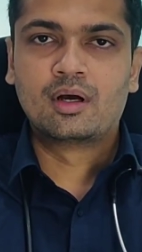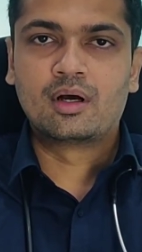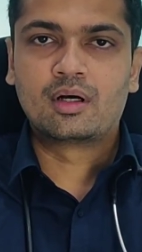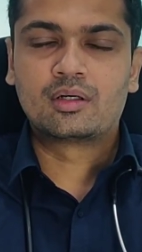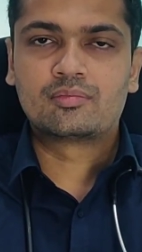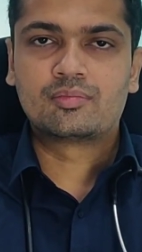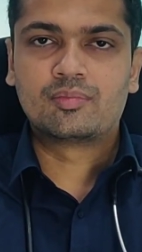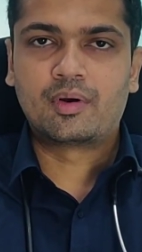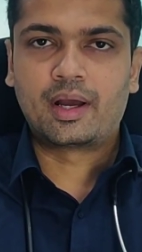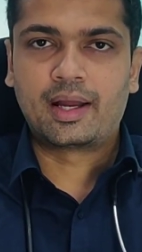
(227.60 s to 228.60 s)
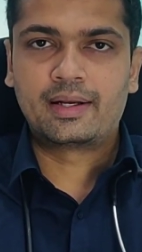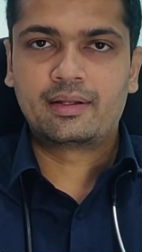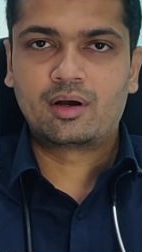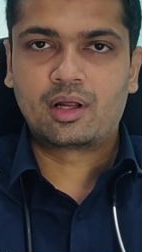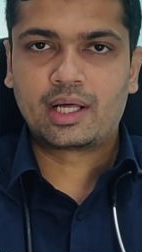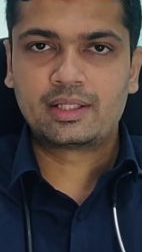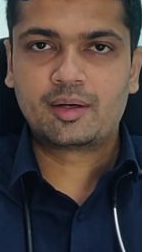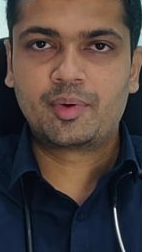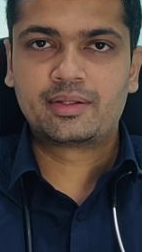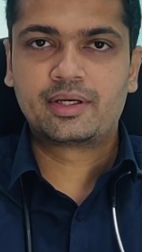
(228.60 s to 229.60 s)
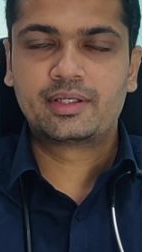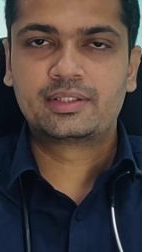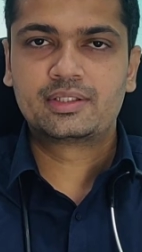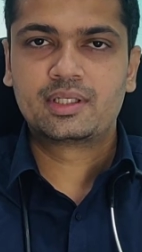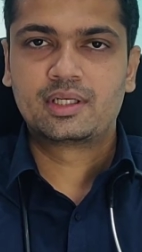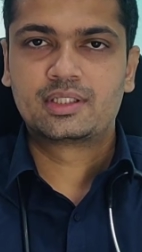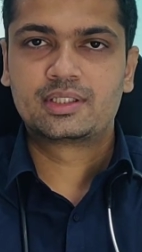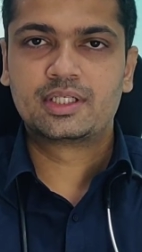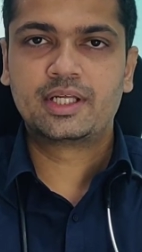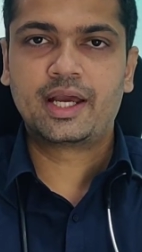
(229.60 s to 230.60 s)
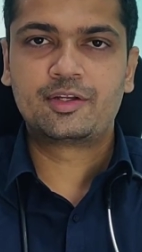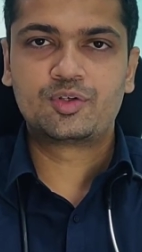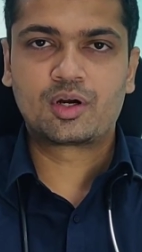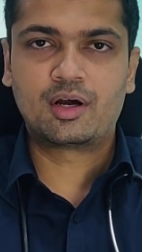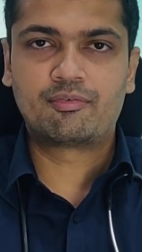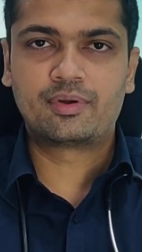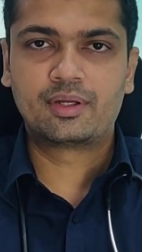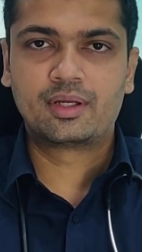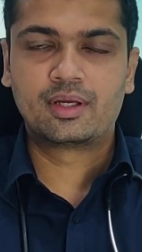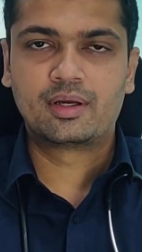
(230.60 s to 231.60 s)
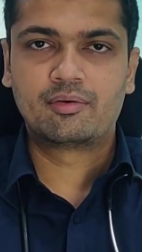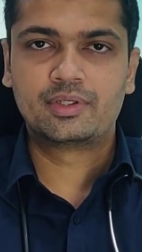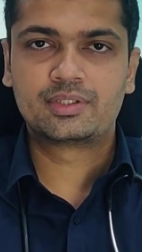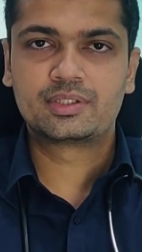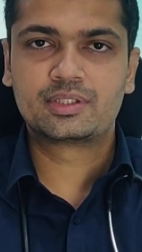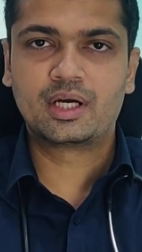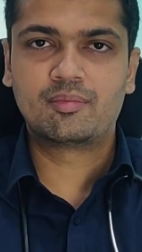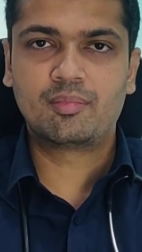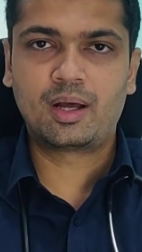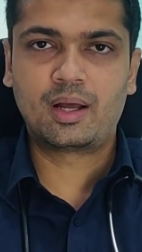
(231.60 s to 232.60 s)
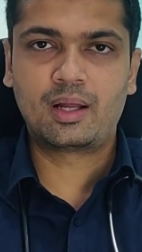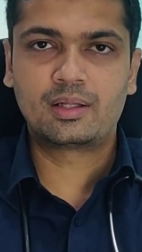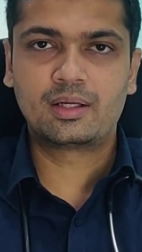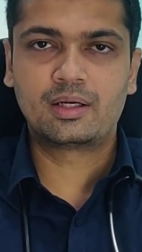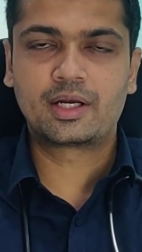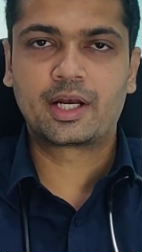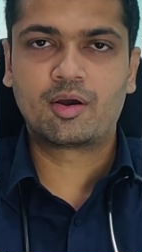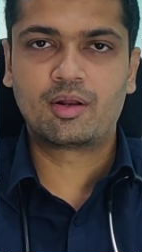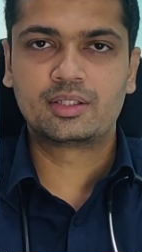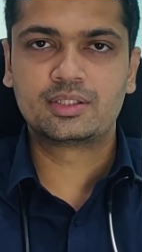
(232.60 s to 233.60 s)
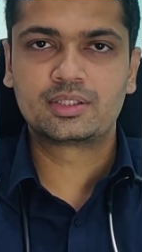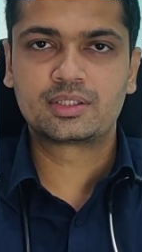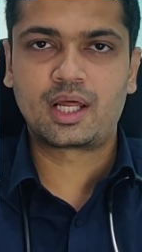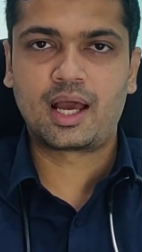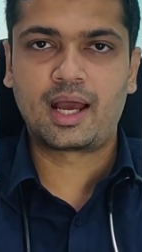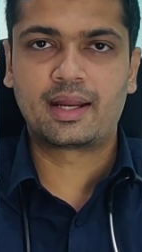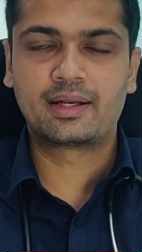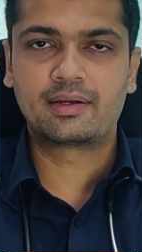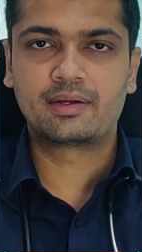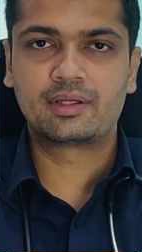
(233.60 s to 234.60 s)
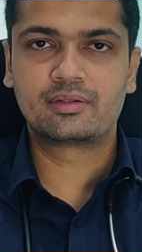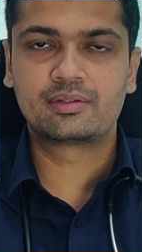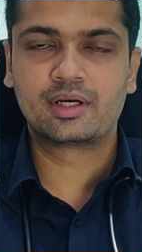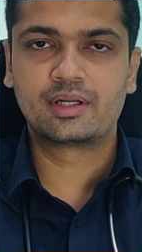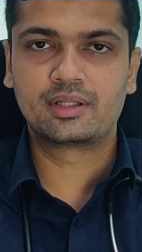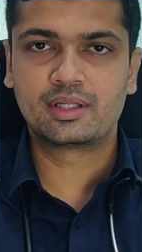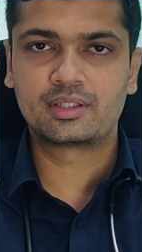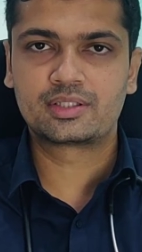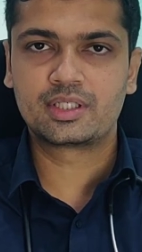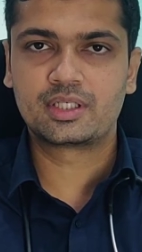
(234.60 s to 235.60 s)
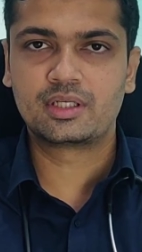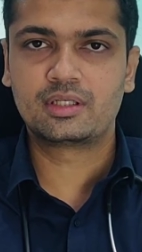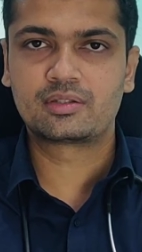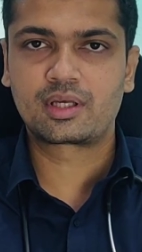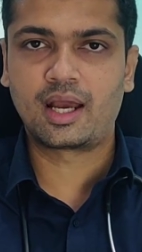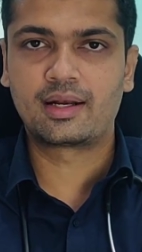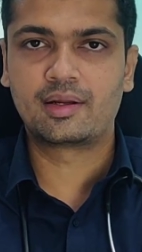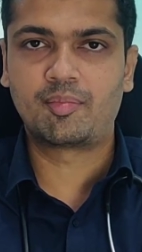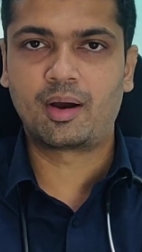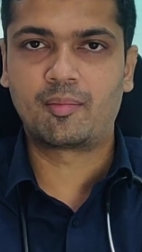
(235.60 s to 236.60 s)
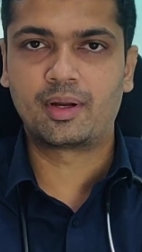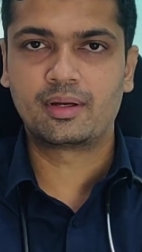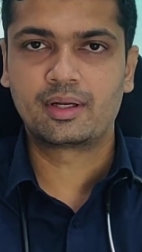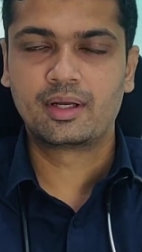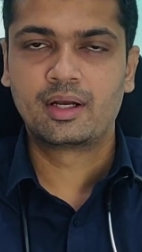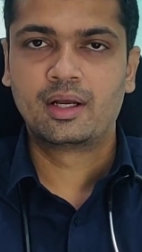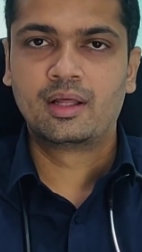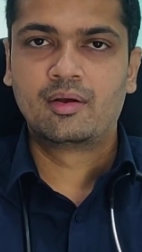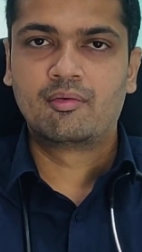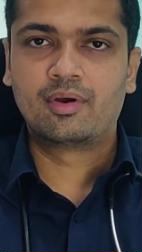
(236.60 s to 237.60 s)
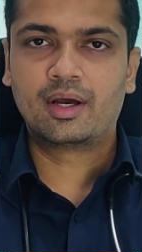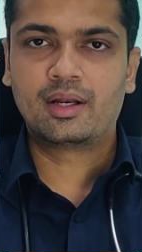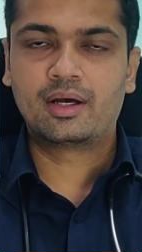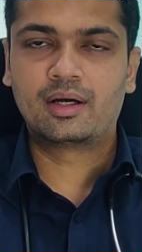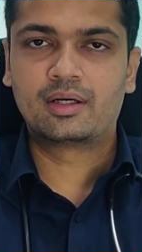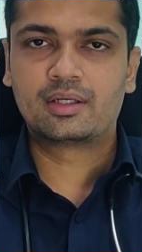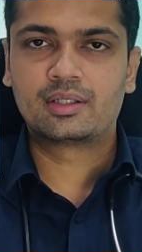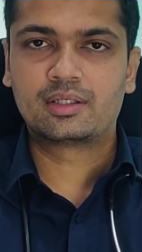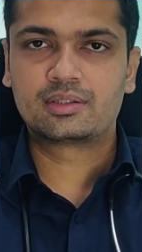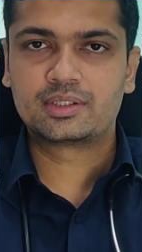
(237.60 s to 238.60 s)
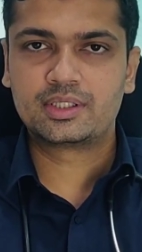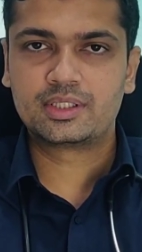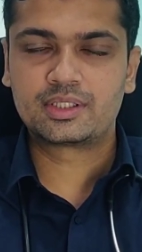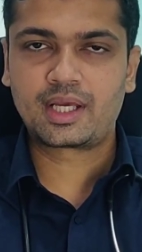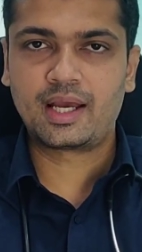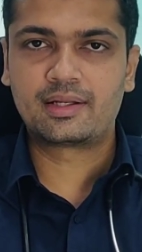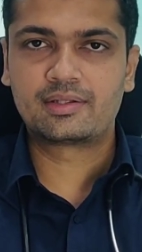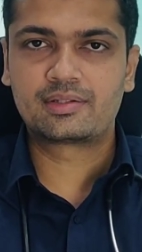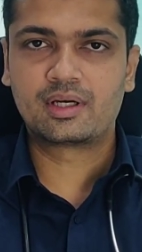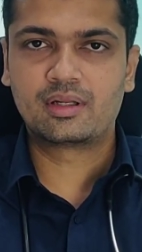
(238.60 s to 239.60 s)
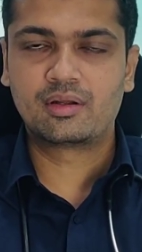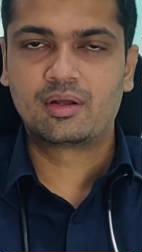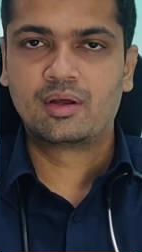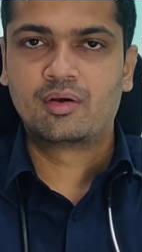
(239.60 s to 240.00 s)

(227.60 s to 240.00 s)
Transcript: And another method is CT angiography, which is done by the radiologist, and it is done in the CT scan department, where CT scan is done